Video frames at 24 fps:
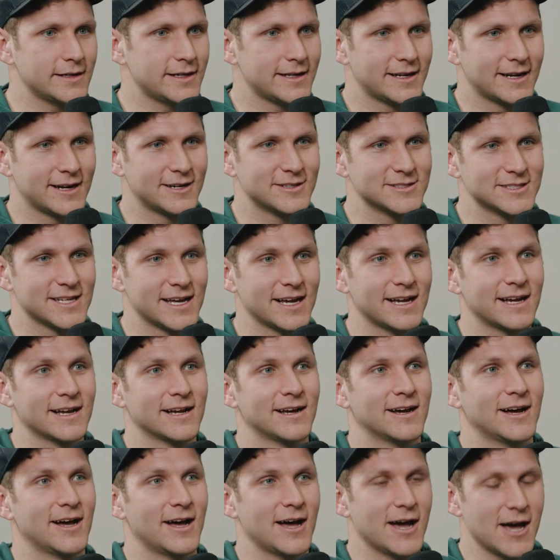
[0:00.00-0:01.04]
And I was like,
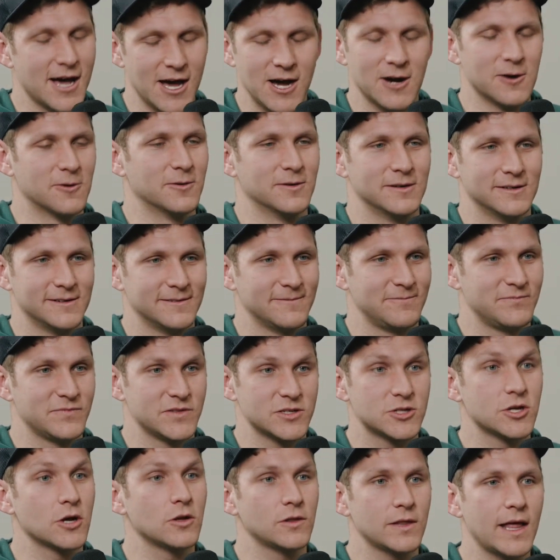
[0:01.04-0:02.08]
oh, so